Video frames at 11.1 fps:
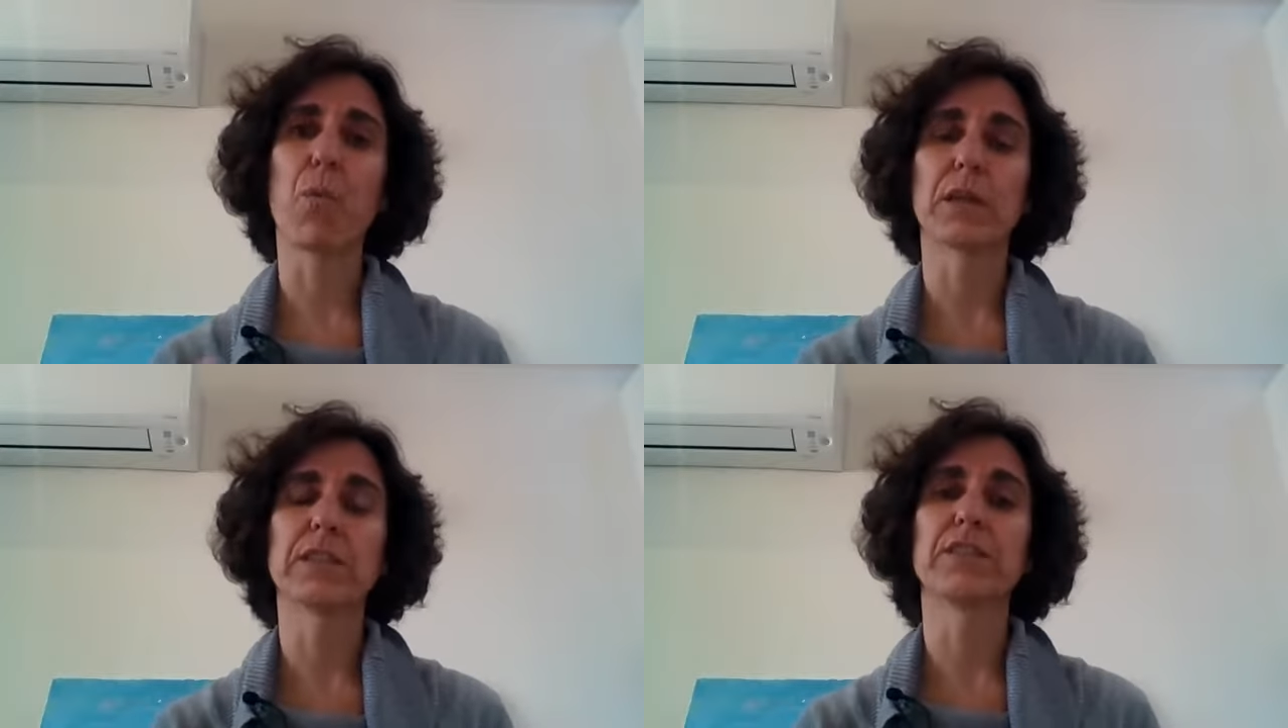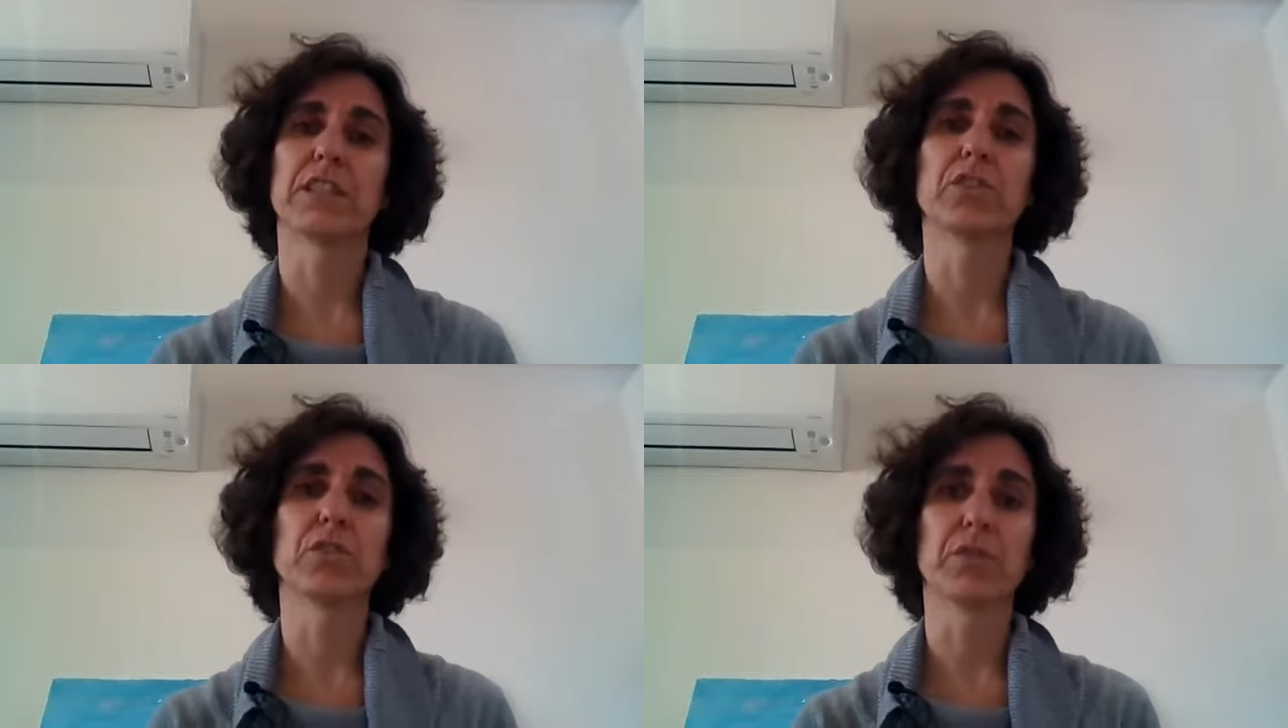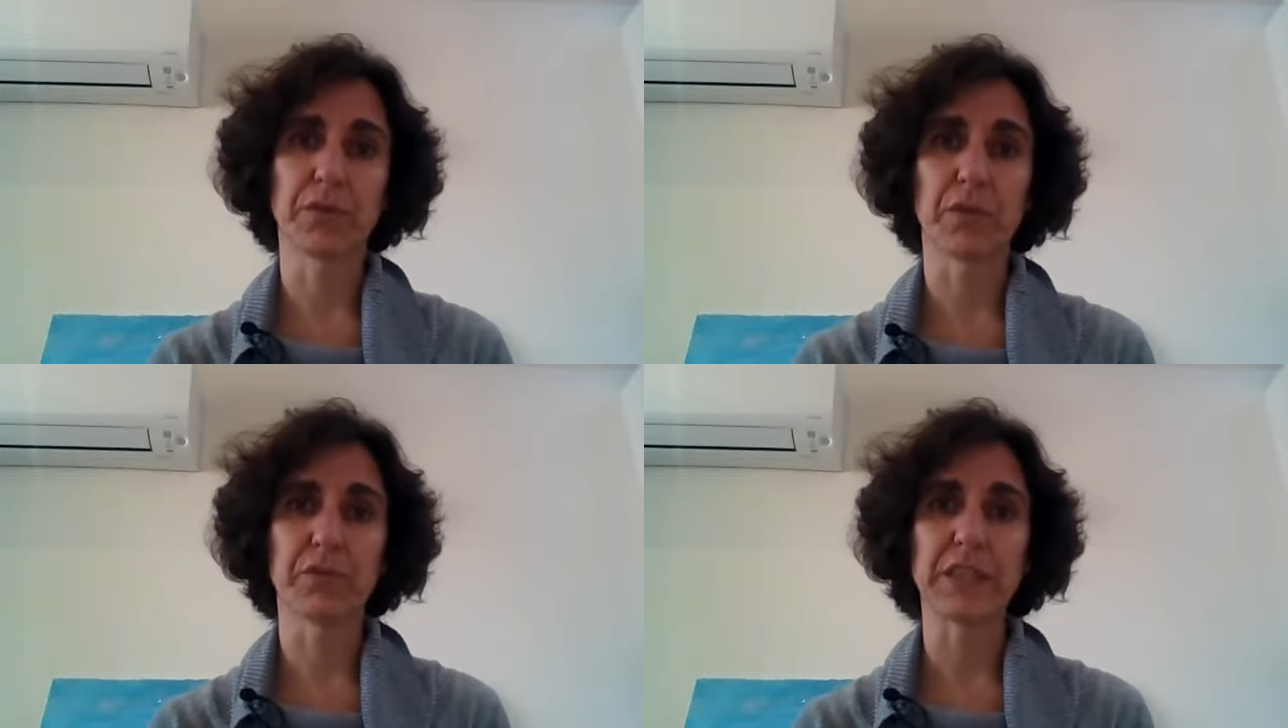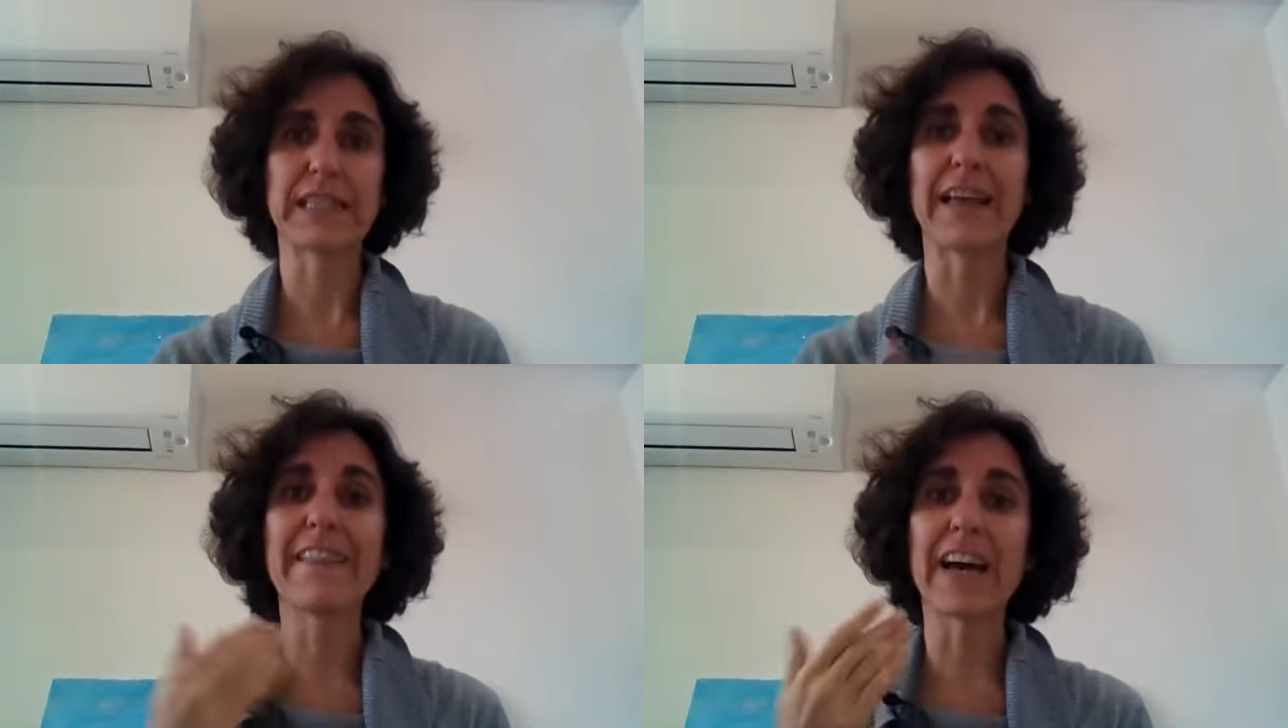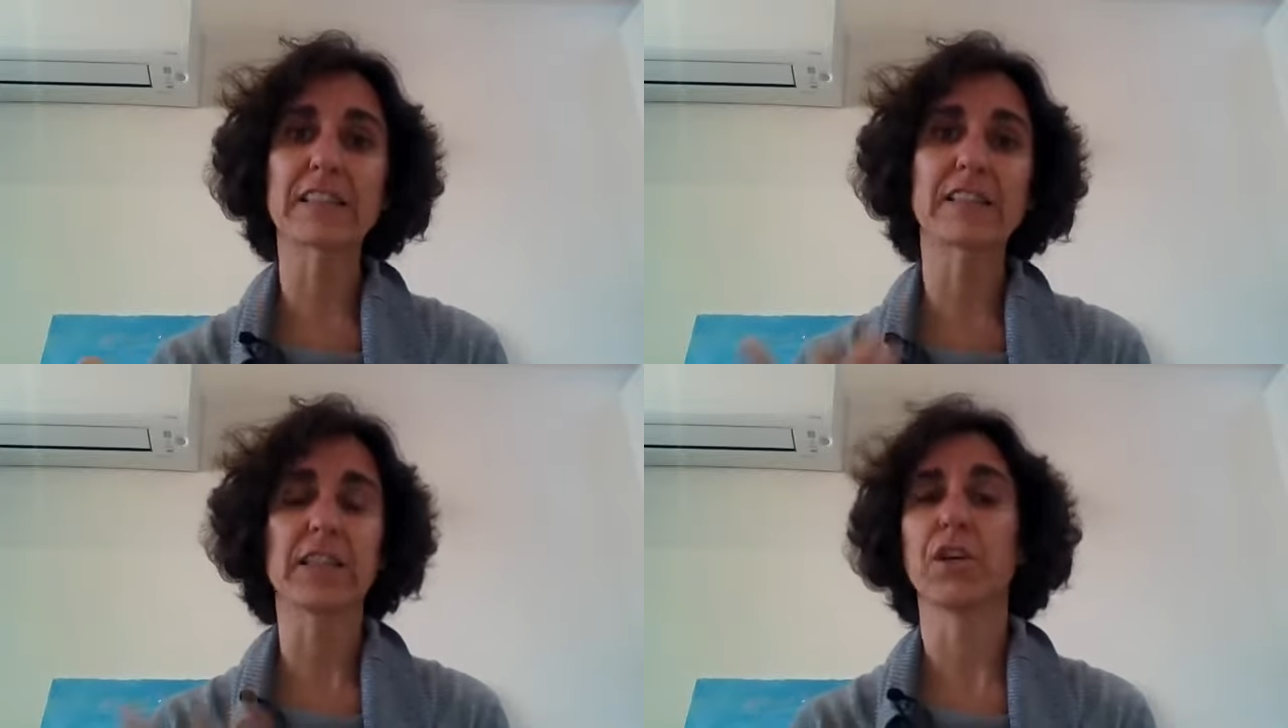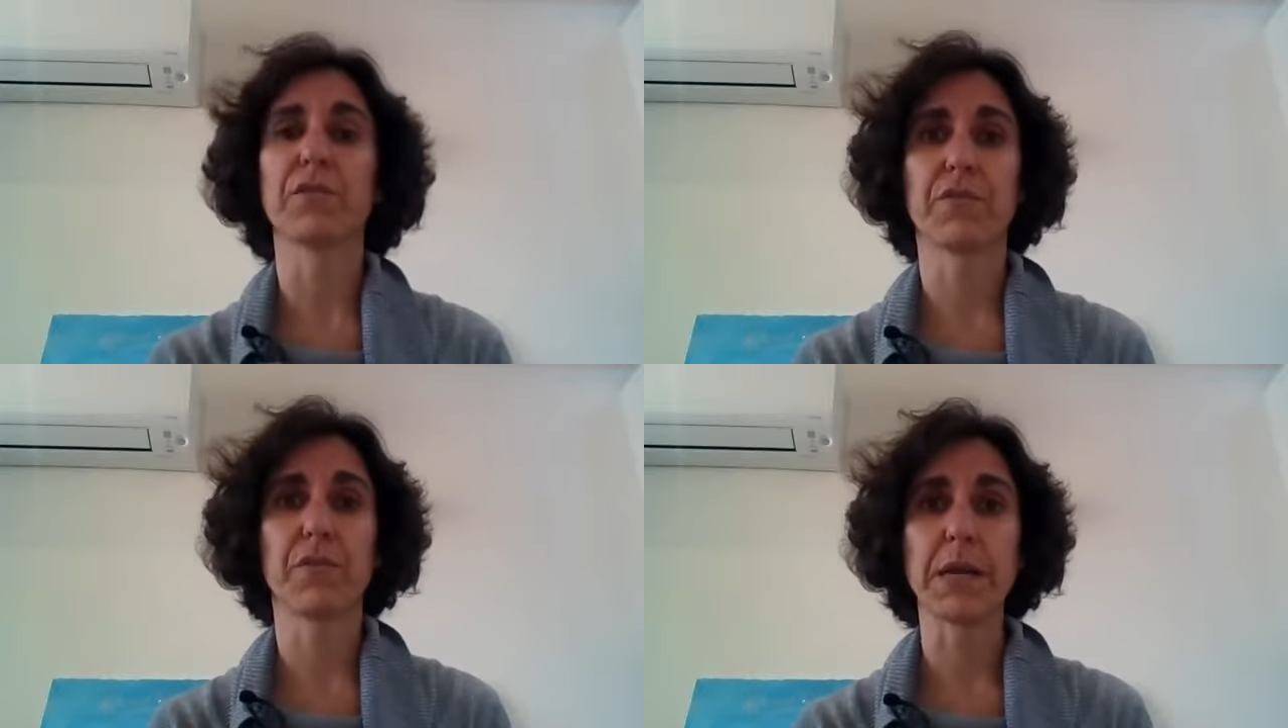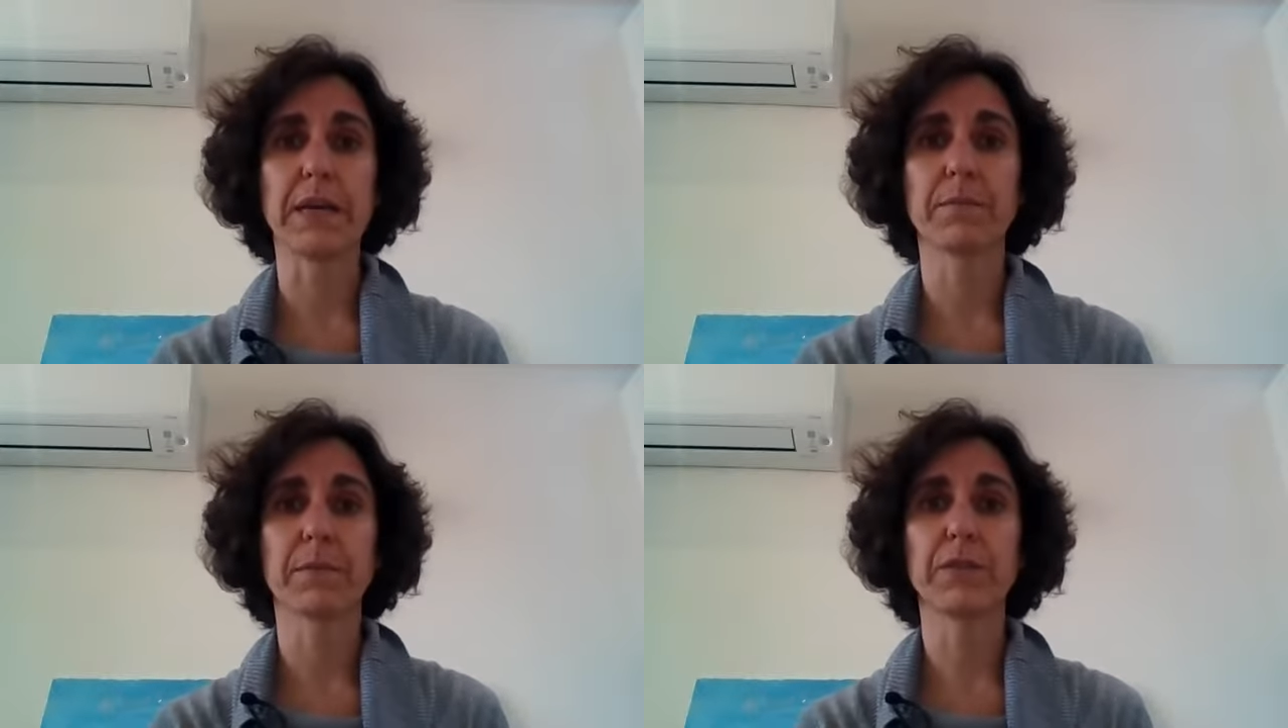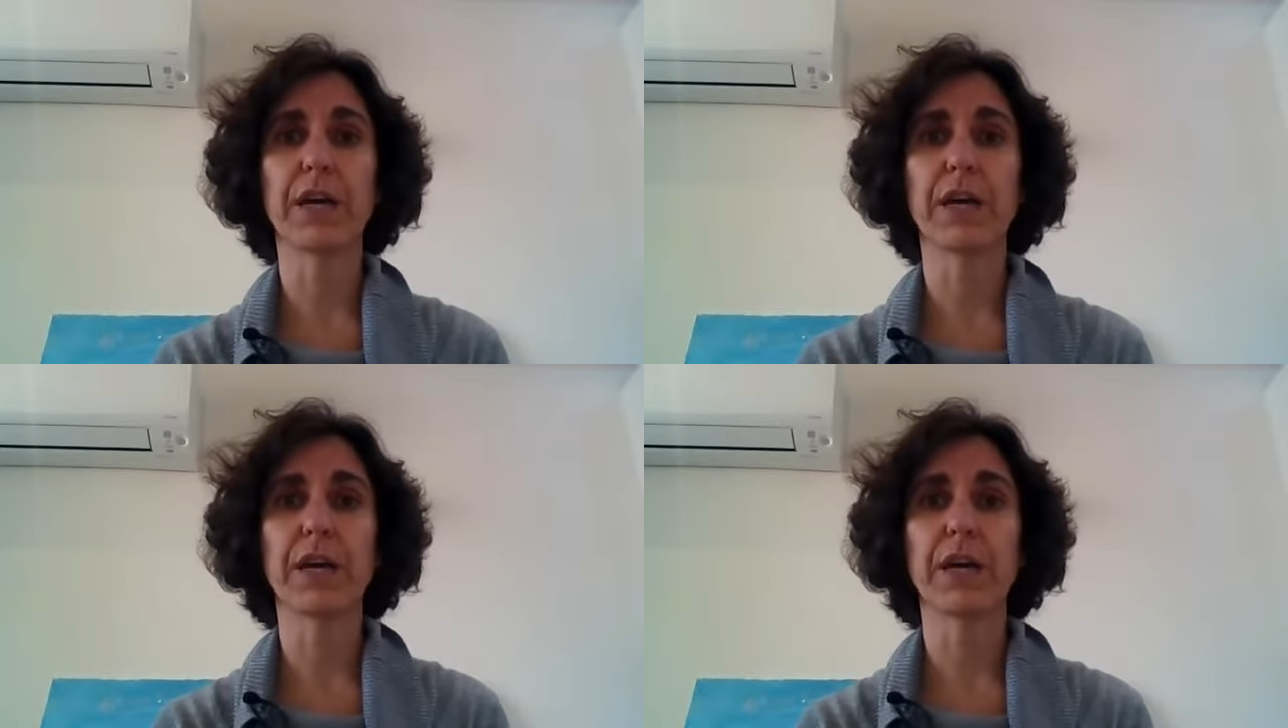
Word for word: one intention fulfilled, and that's enough for me.